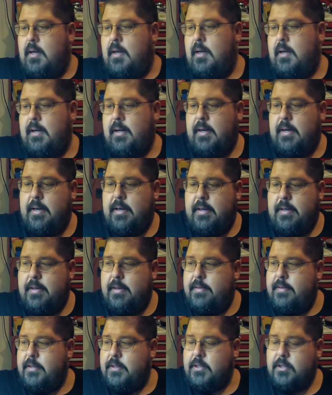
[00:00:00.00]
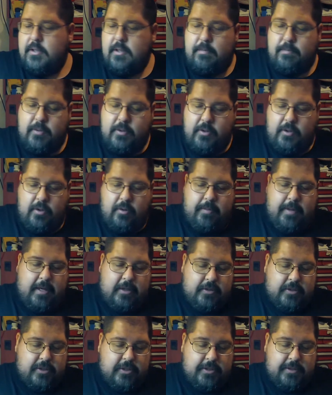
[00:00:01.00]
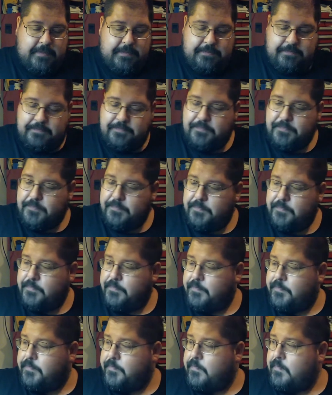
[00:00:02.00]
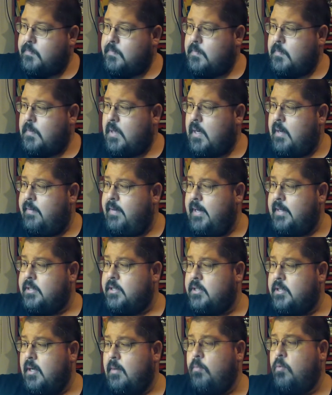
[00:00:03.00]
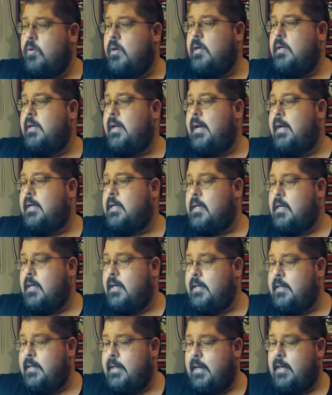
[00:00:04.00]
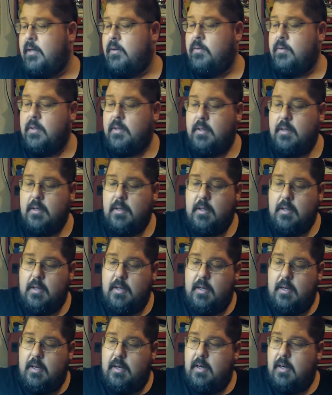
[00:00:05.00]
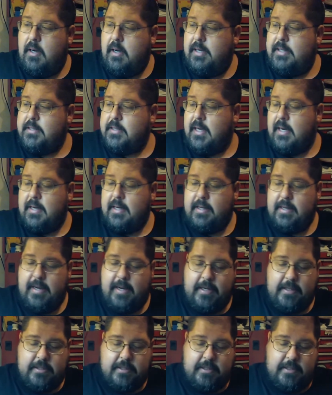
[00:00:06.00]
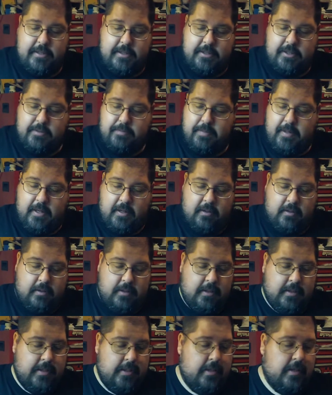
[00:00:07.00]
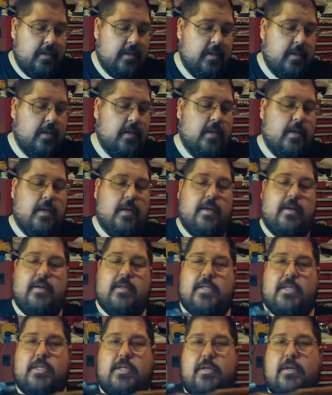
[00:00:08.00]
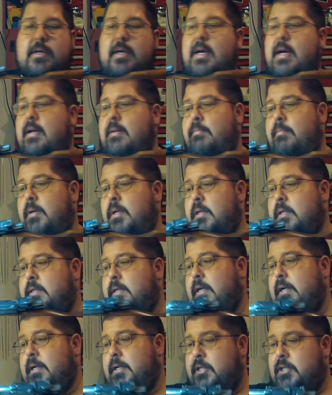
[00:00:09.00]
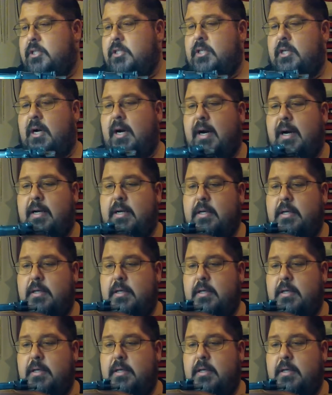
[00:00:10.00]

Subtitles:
This is a Bruno Mauser that someone had cut down. It's got an 18-inch barrel on it. It's still got a military stock.